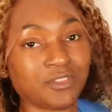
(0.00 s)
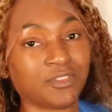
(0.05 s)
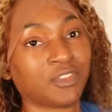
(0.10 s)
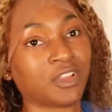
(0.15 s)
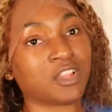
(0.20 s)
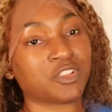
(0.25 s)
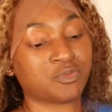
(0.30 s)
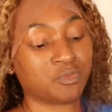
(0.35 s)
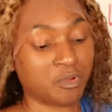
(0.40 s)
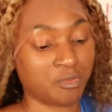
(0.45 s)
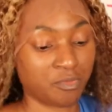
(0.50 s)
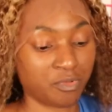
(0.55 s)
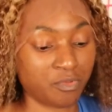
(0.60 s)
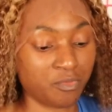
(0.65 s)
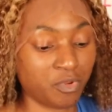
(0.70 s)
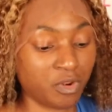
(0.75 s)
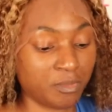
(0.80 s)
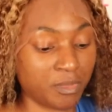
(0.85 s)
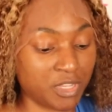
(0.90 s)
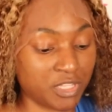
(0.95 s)
if you guys remember, in
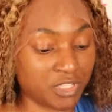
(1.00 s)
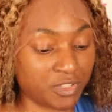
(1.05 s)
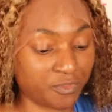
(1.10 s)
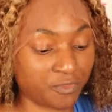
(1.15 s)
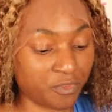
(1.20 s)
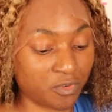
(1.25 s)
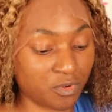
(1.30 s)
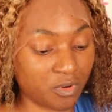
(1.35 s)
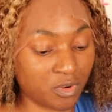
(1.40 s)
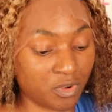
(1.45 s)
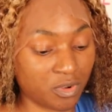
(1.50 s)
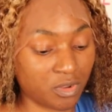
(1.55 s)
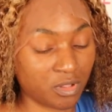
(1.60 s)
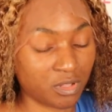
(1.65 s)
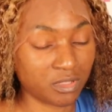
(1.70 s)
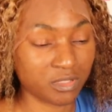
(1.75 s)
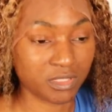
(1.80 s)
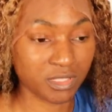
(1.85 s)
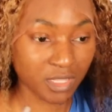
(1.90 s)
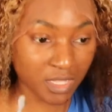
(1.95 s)
one of my Sephora
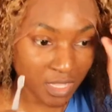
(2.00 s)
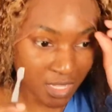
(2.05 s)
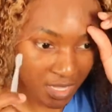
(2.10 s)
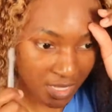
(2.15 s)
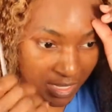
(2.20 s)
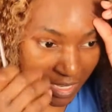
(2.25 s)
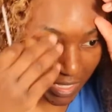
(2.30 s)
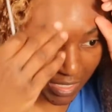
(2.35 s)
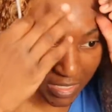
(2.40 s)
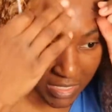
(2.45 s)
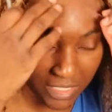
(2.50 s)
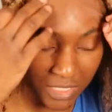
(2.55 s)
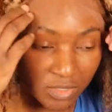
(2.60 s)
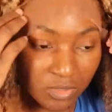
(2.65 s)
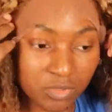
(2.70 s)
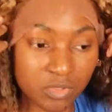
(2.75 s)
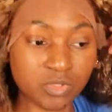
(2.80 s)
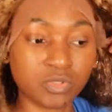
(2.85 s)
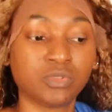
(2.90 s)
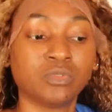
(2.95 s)
hauls. I got this
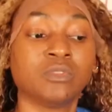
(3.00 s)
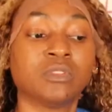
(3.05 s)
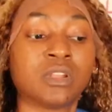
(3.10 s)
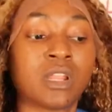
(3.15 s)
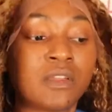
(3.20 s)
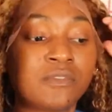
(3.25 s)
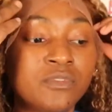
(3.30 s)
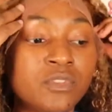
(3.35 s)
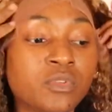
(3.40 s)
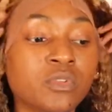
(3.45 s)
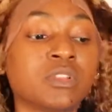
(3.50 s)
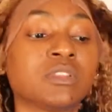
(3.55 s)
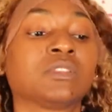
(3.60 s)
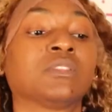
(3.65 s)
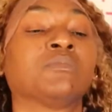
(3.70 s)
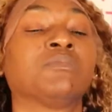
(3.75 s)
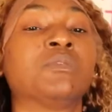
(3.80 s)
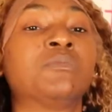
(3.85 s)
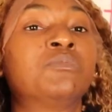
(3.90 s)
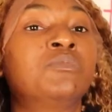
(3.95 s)
little tool, and I've noticed
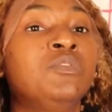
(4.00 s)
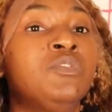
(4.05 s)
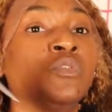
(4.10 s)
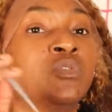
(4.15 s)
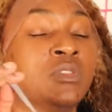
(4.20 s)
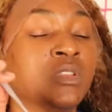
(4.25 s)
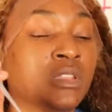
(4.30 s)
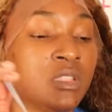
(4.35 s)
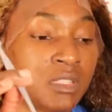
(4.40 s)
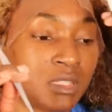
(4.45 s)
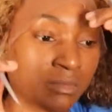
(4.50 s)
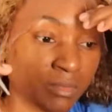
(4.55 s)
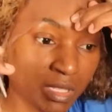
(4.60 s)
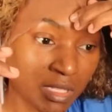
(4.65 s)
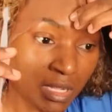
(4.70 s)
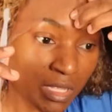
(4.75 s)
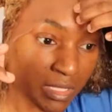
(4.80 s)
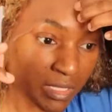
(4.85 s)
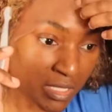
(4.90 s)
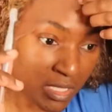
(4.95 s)
some people using something
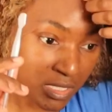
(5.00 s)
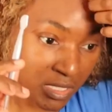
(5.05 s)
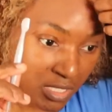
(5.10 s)
like this